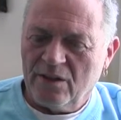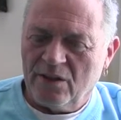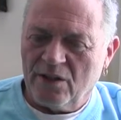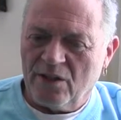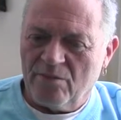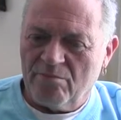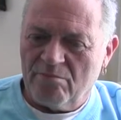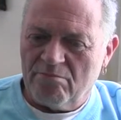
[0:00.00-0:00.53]

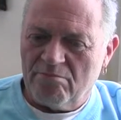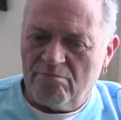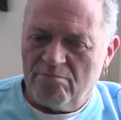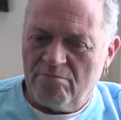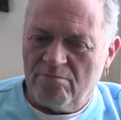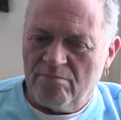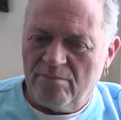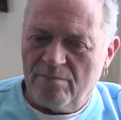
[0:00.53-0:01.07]
um,
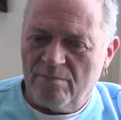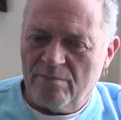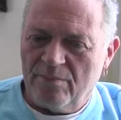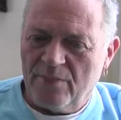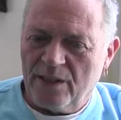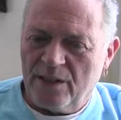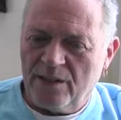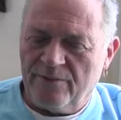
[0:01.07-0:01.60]

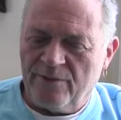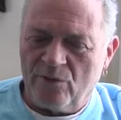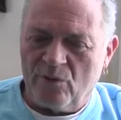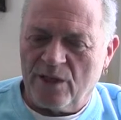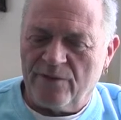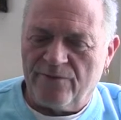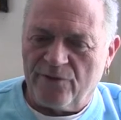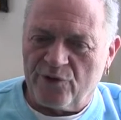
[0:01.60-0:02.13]
if it
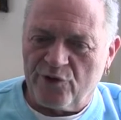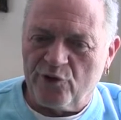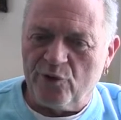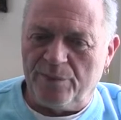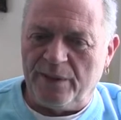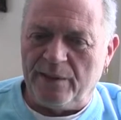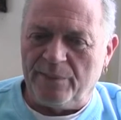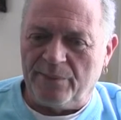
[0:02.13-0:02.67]
wasn't for
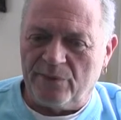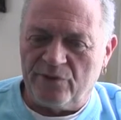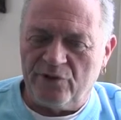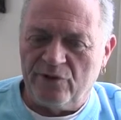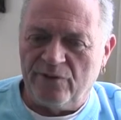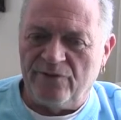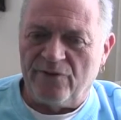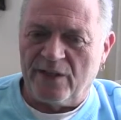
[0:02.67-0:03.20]
two people,
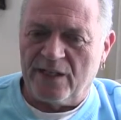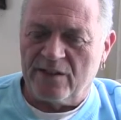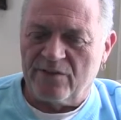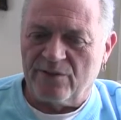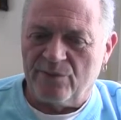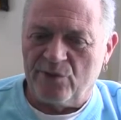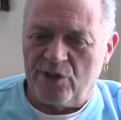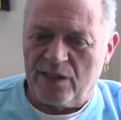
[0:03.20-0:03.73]
two
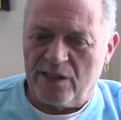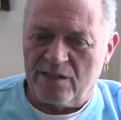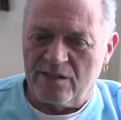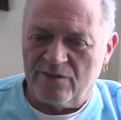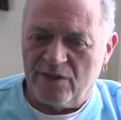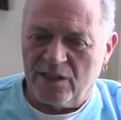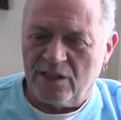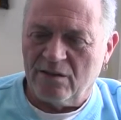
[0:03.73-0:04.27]
friends from
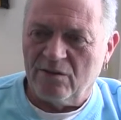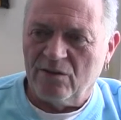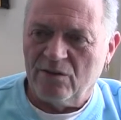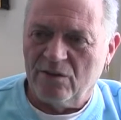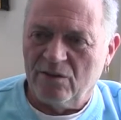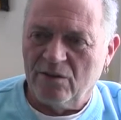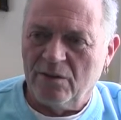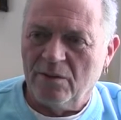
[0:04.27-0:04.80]
GSV.
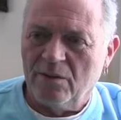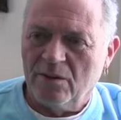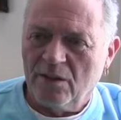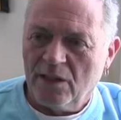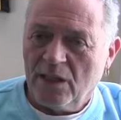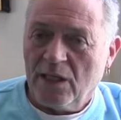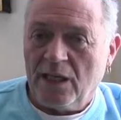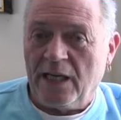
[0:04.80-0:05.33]

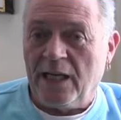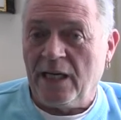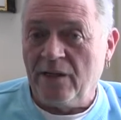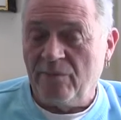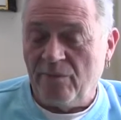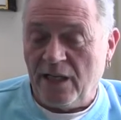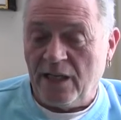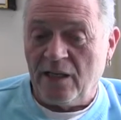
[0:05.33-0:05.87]

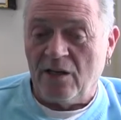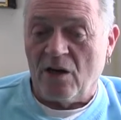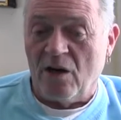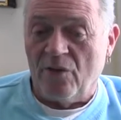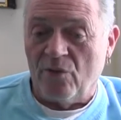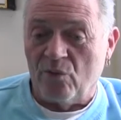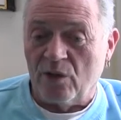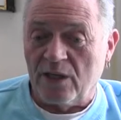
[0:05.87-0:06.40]
And, and
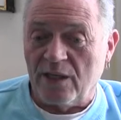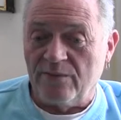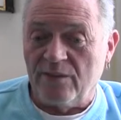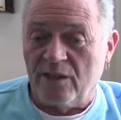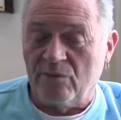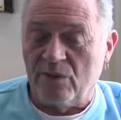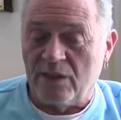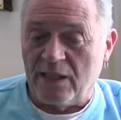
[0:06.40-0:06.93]
all the work I've
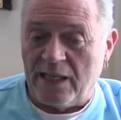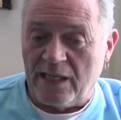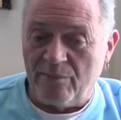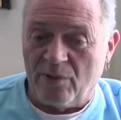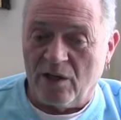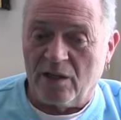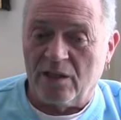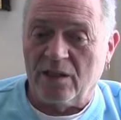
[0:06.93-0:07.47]
done with
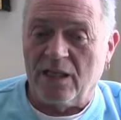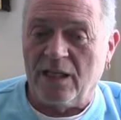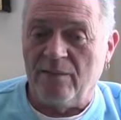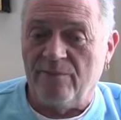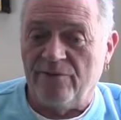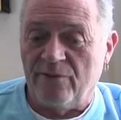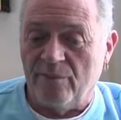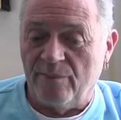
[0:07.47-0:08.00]
Landmark
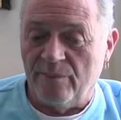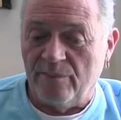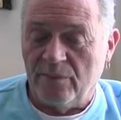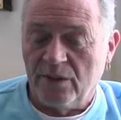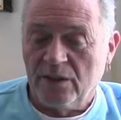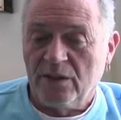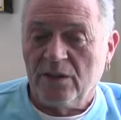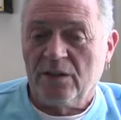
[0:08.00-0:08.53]
came from,
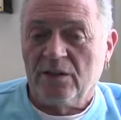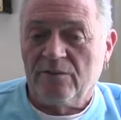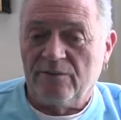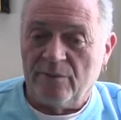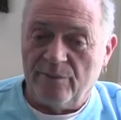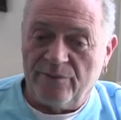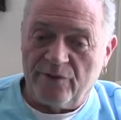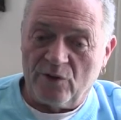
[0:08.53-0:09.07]

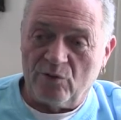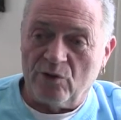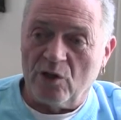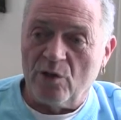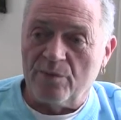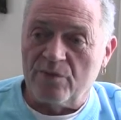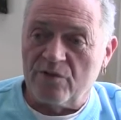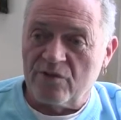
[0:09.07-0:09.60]
from Phil
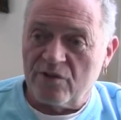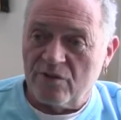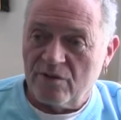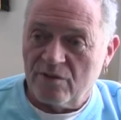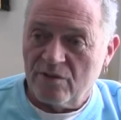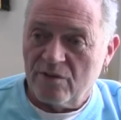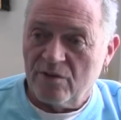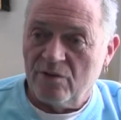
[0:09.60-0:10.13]
Robst,
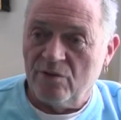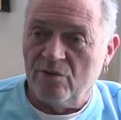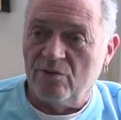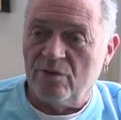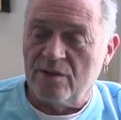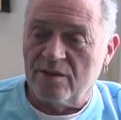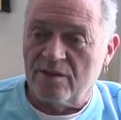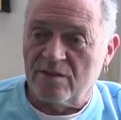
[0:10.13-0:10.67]
who mm
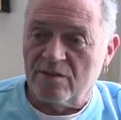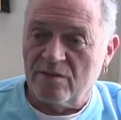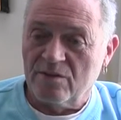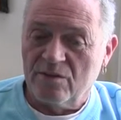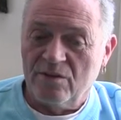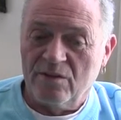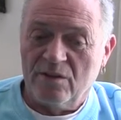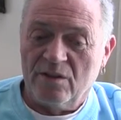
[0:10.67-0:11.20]
-hmm. was,
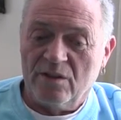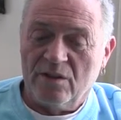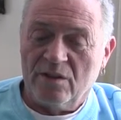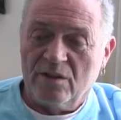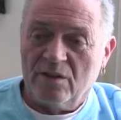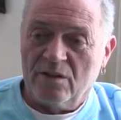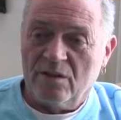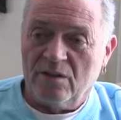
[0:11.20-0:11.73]

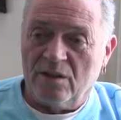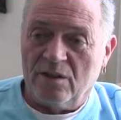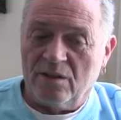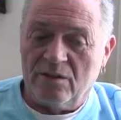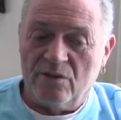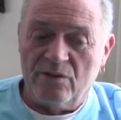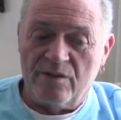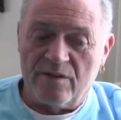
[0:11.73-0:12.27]

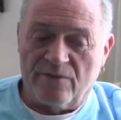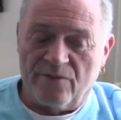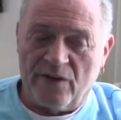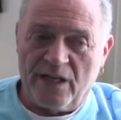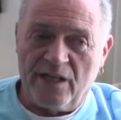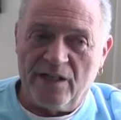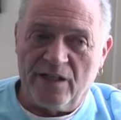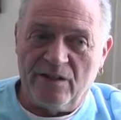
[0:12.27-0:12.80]
uh, who's a
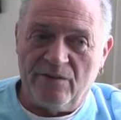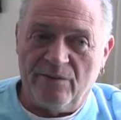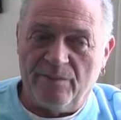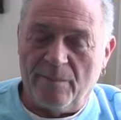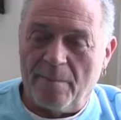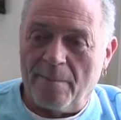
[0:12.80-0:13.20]
friend and